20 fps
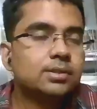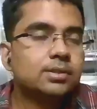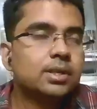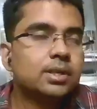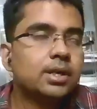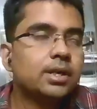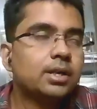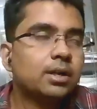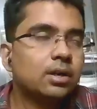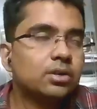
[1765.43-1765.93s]

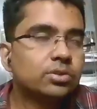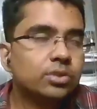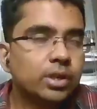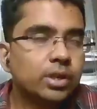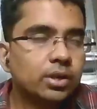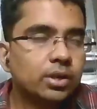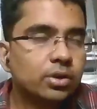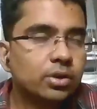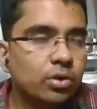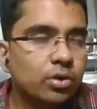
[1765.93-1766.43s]
that also
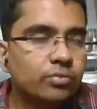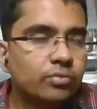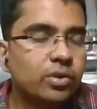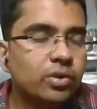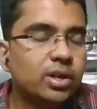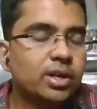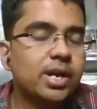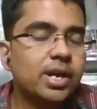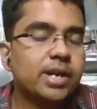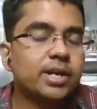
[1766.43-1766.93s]
a ground
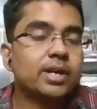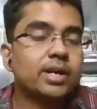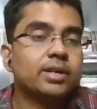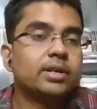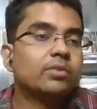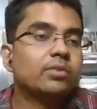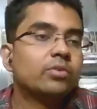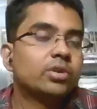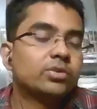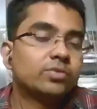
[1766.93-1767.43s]
for taking
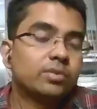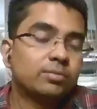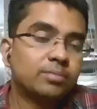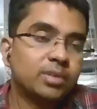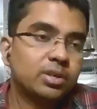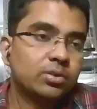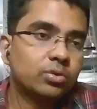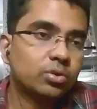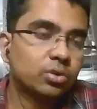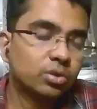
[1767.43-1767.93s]
divorce from
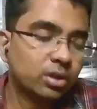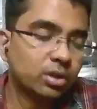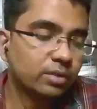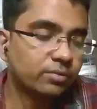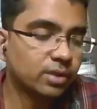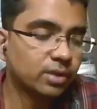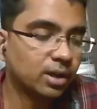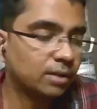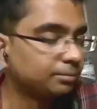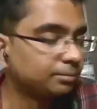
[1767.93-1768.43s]
the court of
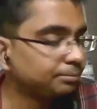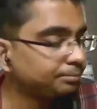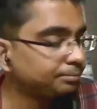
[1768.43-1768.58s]
law.